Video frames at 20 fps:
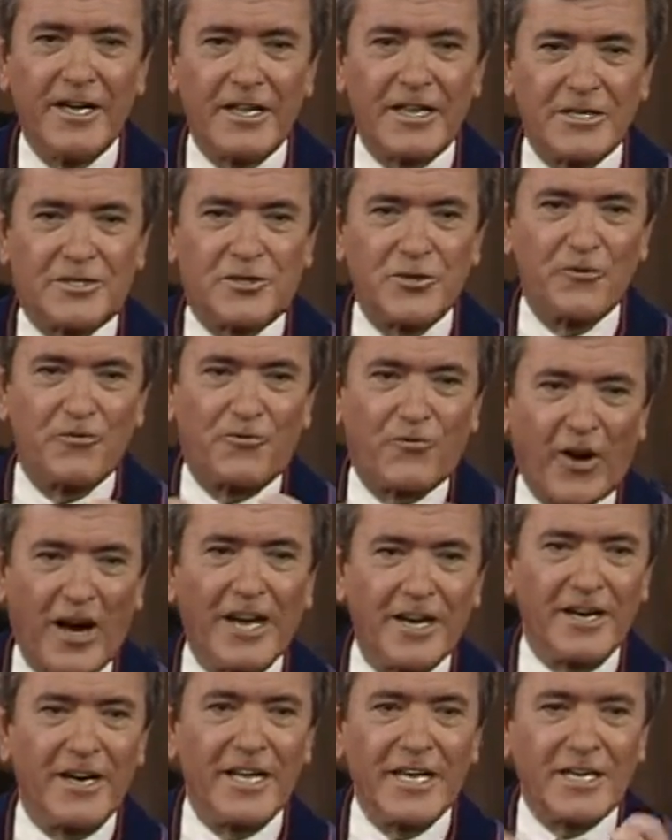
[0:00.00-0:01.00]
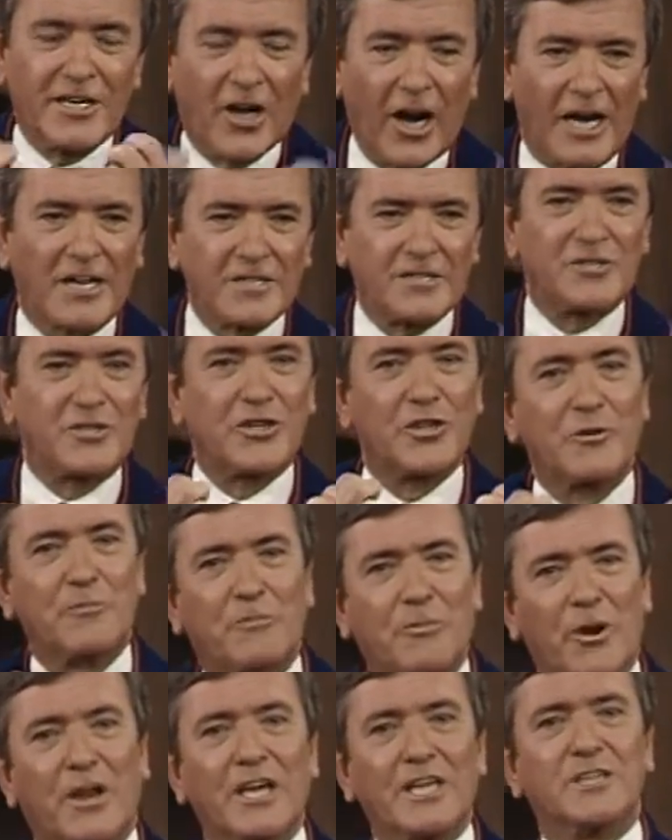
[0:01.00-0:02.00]
that you've finally gotten to the
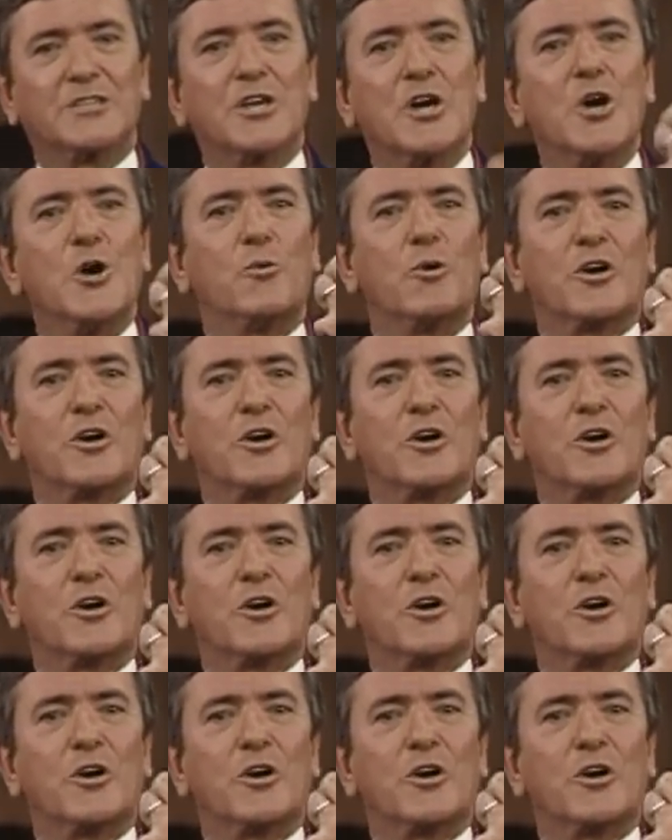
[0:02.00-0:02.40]
place